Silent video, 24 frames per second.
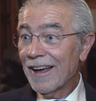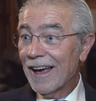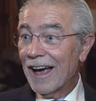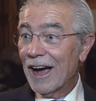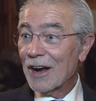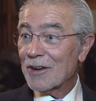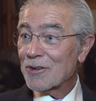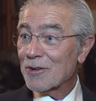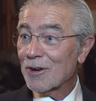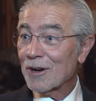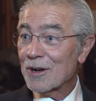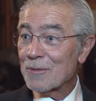
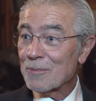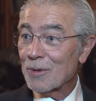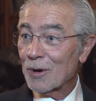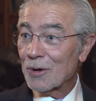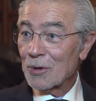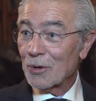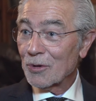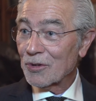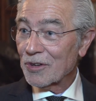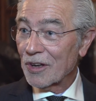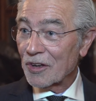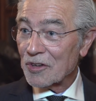actually
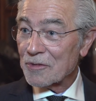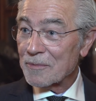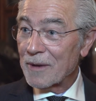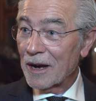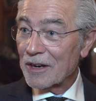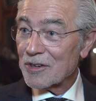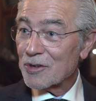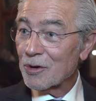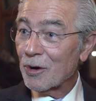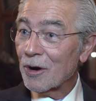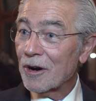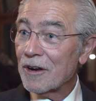produce as
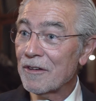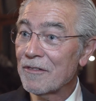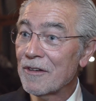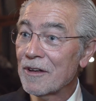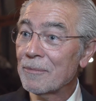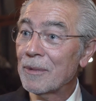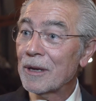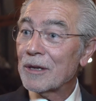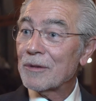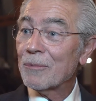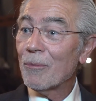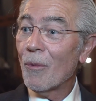much or even
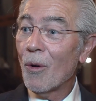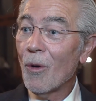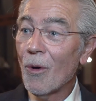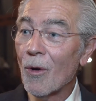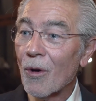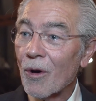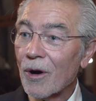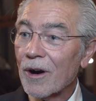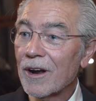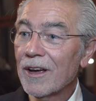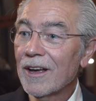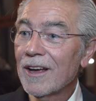a bit
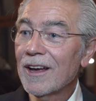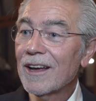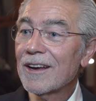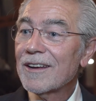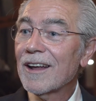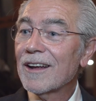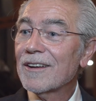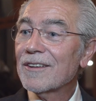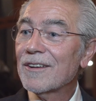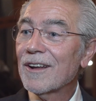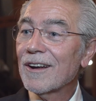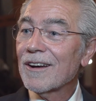more
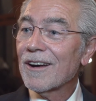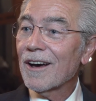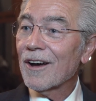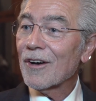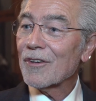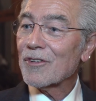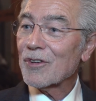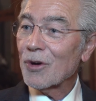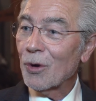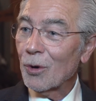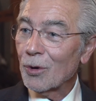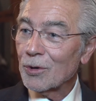than the
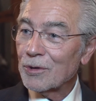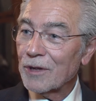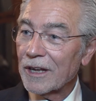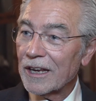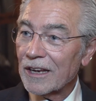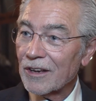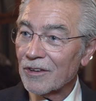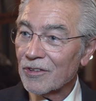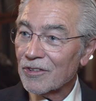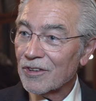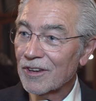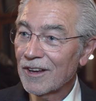large
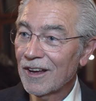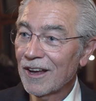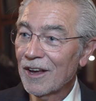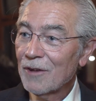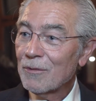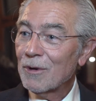holdings.